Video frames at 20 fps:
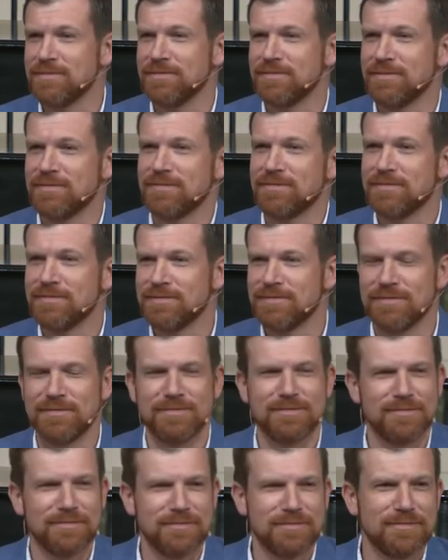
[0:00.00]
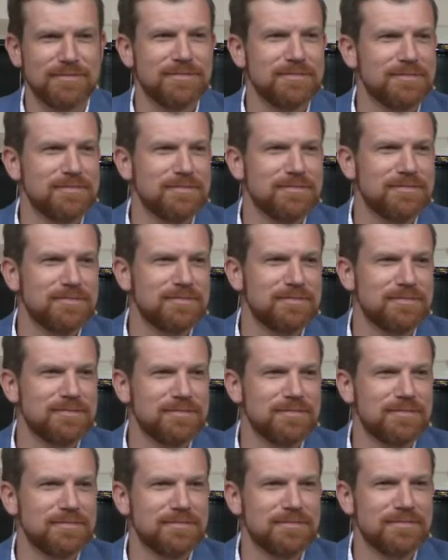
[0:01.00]

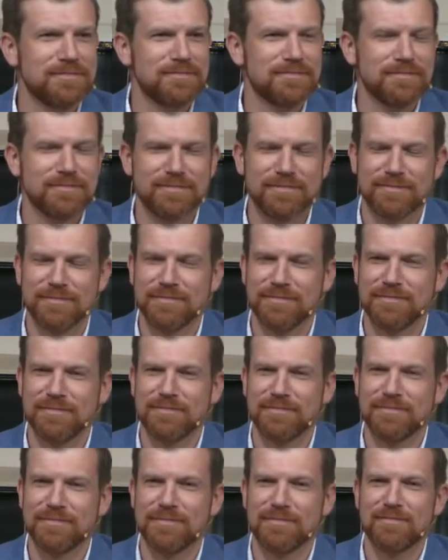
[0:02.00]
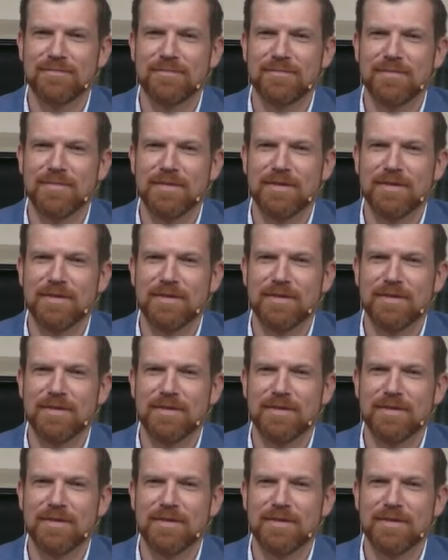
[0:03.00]
[no speech]